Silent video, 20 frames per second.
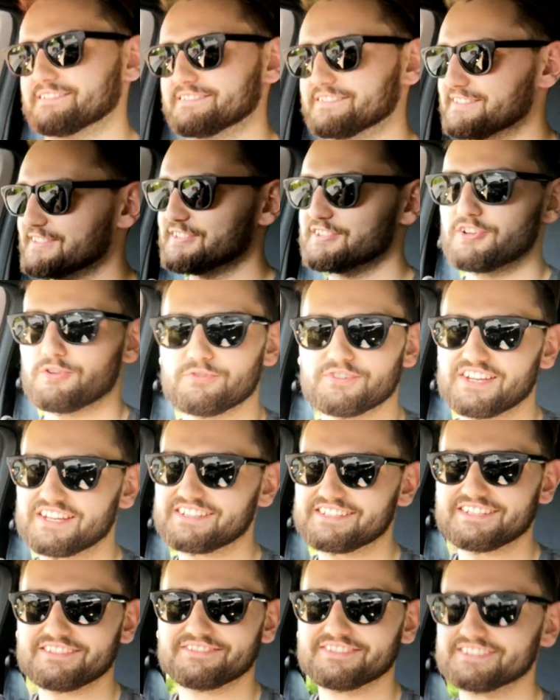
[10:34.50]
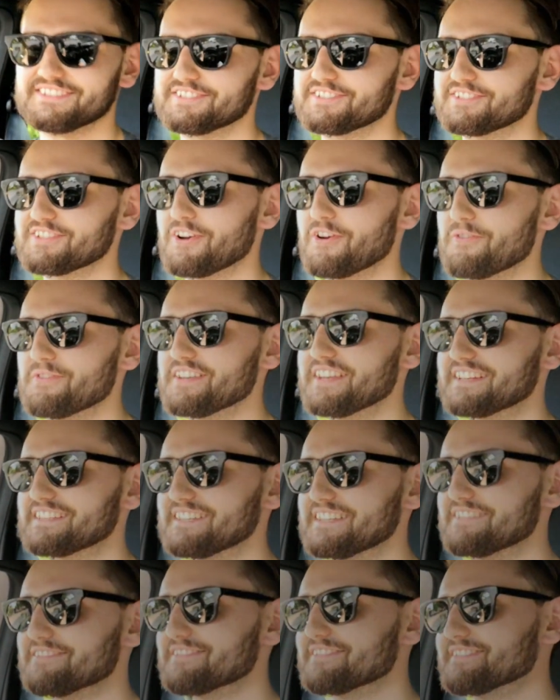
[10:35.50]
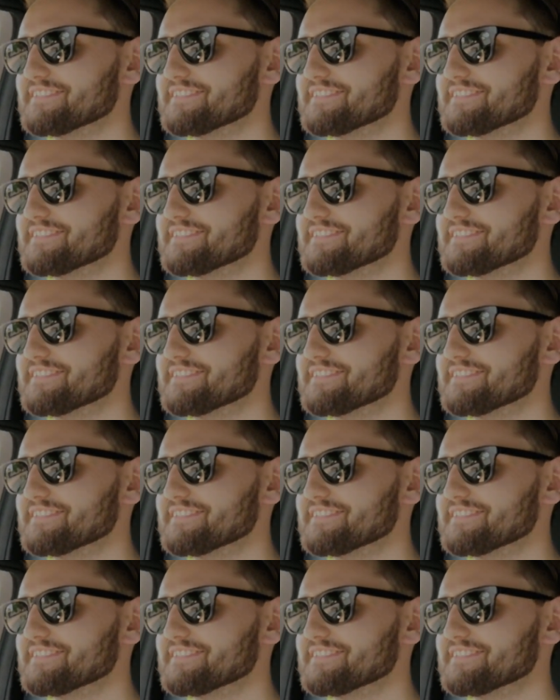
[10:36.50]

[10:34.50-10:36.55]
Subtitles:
So addictive, so addictive.